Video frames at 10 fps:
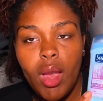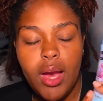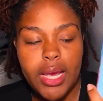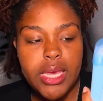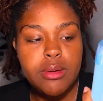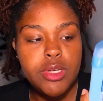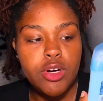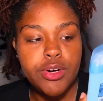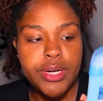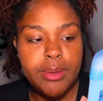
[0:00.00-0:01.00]
i keep
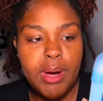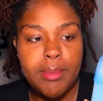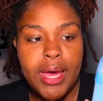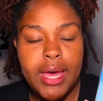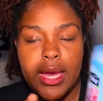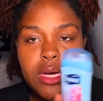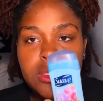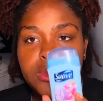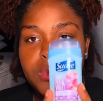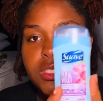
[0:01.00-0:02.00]
deodorant in my bag
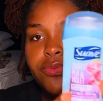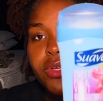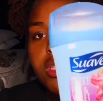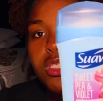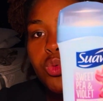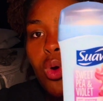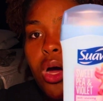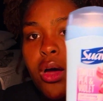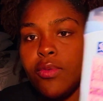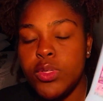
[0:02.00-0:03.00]
specifically
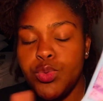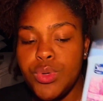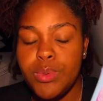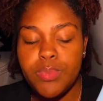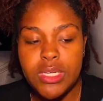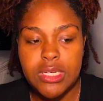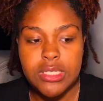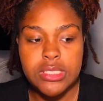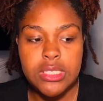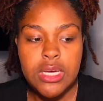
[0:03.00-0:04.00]
suave sweet
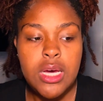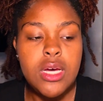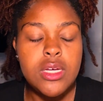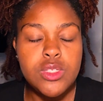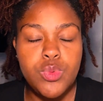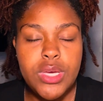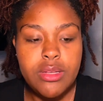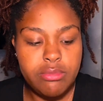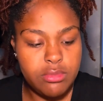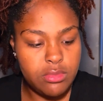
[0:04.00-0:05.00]
peas
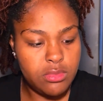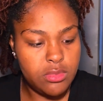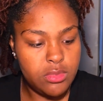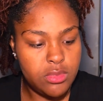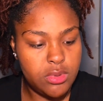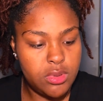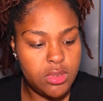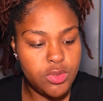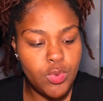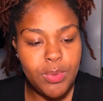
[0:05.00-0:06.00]
sweet
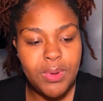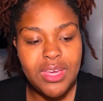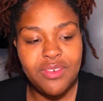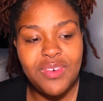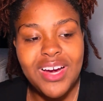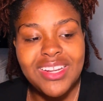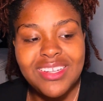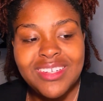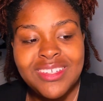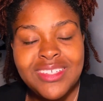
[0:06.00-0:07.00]
sweet pea and
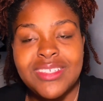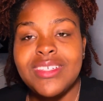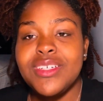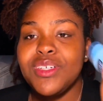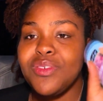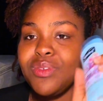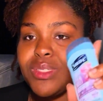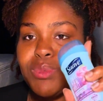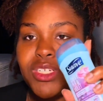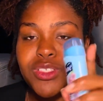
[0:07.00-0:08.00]
violet
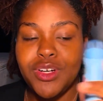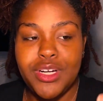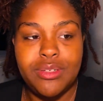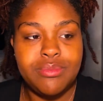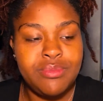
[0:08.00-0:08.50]
smells great